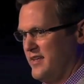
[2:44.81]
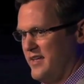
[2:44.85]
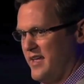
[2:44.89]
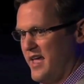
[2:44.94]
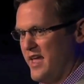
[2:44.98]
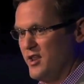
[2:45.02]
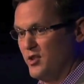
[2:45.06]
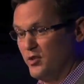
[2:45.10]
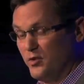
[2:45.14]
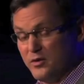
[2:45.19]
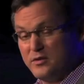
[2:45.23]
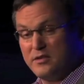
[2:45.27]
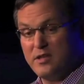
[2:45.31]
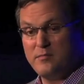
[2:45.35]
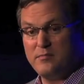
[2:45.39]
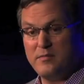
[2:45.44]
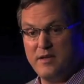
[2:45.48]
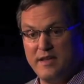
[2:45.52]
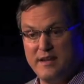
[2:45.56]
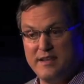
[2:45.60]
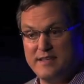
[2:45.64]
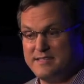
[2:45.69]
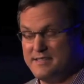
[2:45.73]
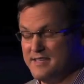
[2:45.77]
And he looked at me
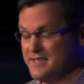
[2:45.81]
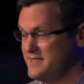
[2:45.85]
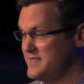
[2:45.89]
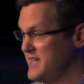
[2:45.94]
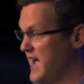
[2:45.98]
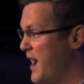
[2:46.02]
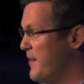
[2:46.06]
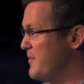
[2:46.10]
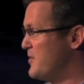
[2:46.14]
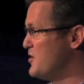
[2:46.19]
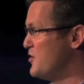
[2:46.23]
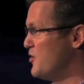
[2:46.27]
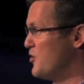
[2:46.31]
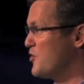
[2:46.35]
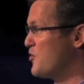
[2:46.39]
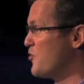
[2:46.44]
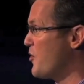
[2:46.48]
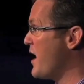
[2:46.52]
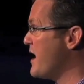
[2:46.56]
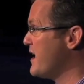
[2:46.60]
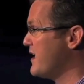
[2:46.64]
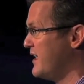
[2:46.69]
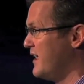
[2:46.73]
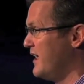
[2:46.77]
and he said, Tommy, you're a
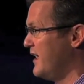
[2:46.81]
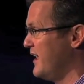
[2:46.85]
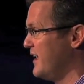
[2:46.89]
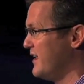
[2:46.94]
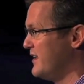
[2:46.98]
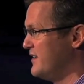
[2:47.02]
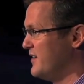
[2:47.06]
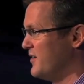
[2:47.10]
great kid.